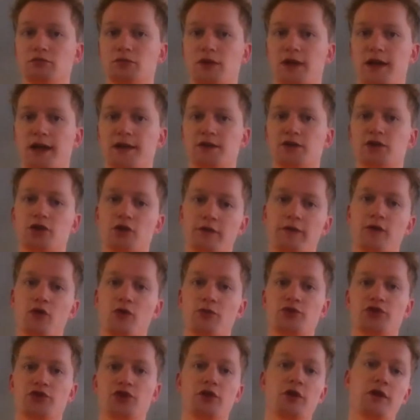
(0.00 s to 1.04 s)
Okay, it's a good
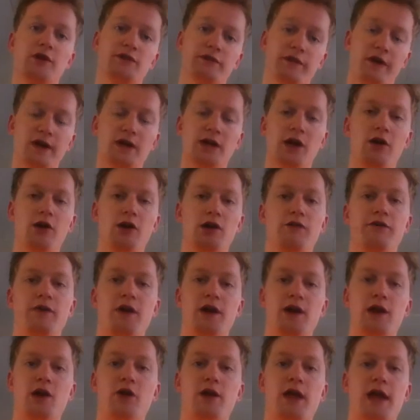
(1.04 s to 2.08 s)
form of sugar. It's very
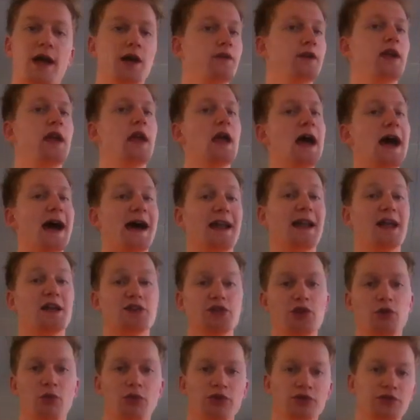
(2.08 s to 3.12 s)
low calorie. And
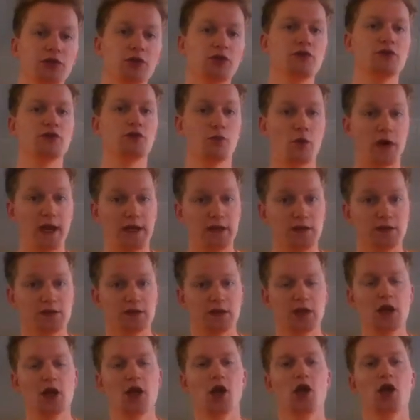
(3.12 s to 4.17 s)
as you want to lose weight,
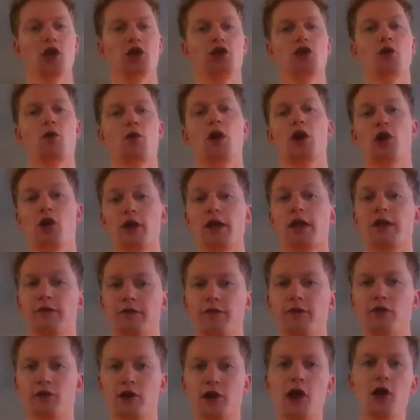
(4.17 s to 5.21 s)
you are looking
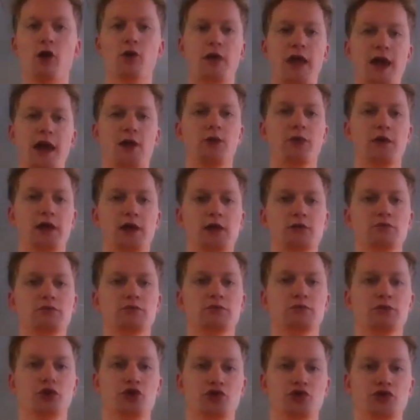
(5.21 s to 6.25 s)
for a low calorie
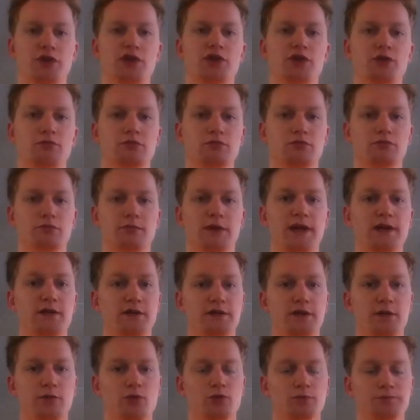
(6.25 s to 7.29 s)
nutrition. Plain and
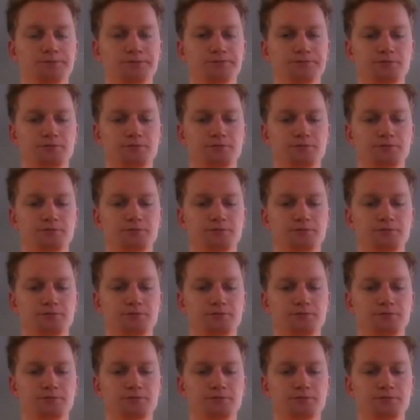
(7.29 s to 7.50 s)
simple.